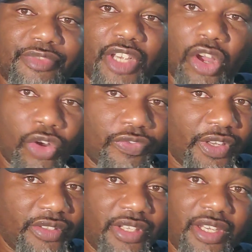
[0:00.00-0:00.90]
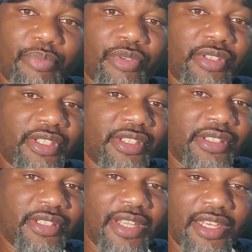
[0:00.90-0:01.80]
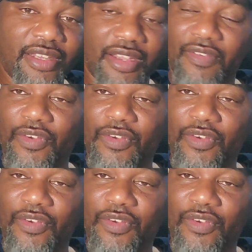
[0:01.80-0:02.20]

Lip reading: Your offense did pretty good today.